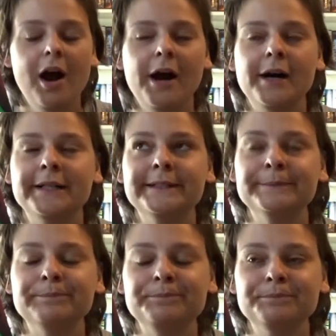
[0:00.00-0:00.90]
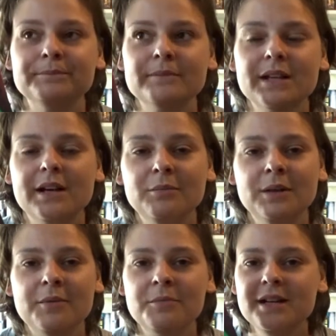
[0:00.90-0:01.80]

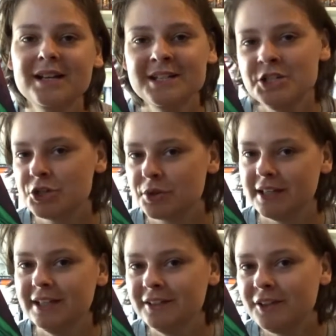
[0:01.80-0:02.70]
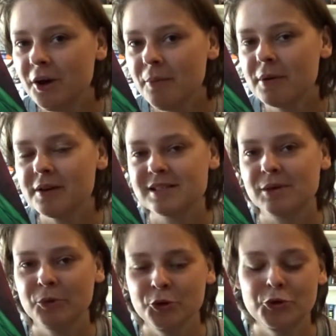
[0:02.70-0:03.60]
I'm really intrigued though, because I
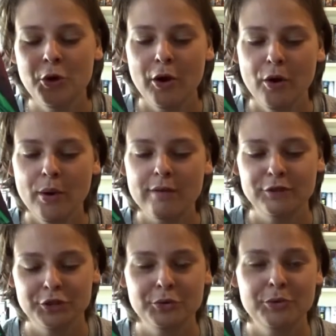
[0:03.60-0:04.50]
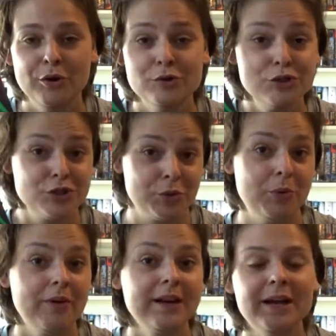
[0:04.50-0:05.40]
want to know Evelyn Hugo's story.